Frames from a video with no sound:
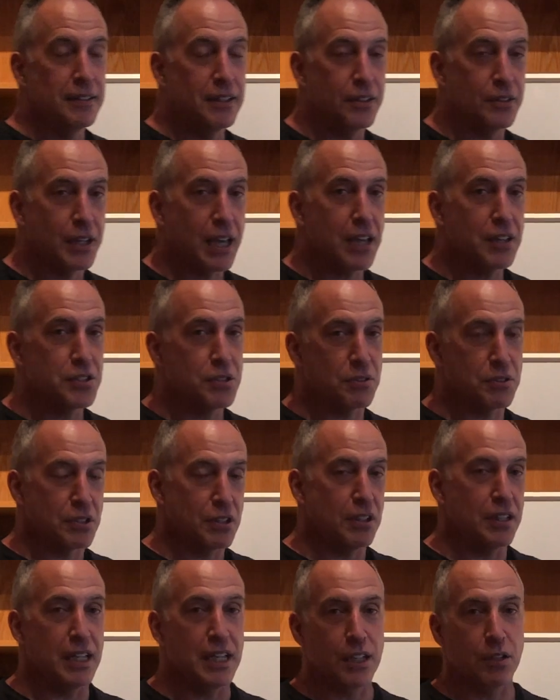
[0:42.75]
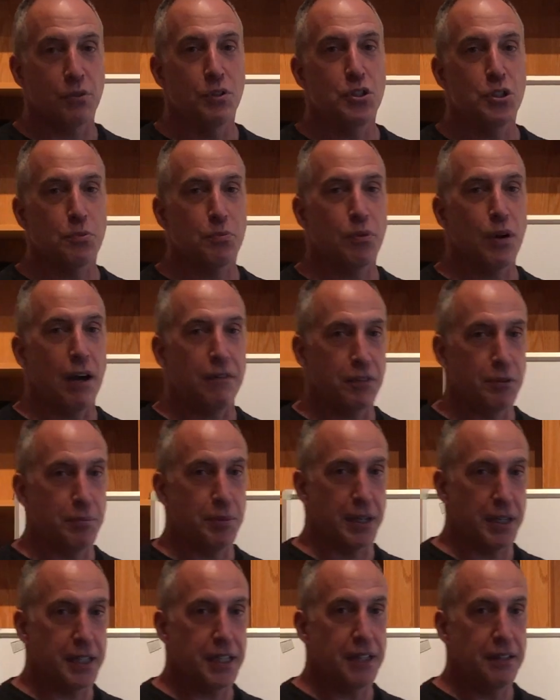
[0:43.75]
Okay, so it's going to increase your
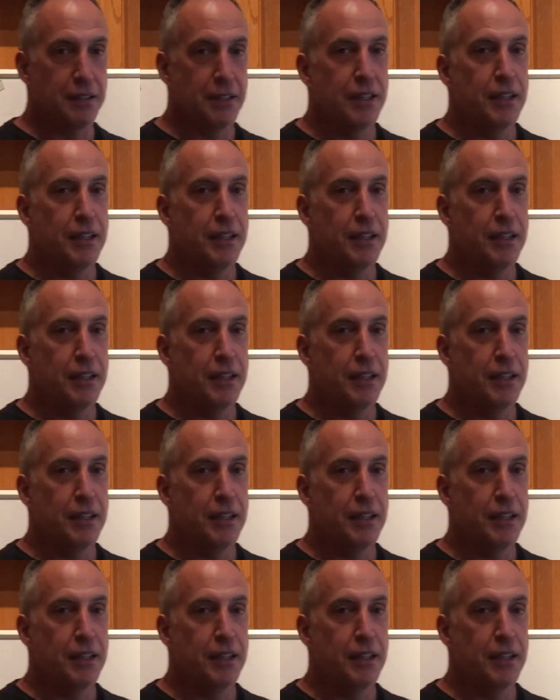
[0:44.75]
profitability.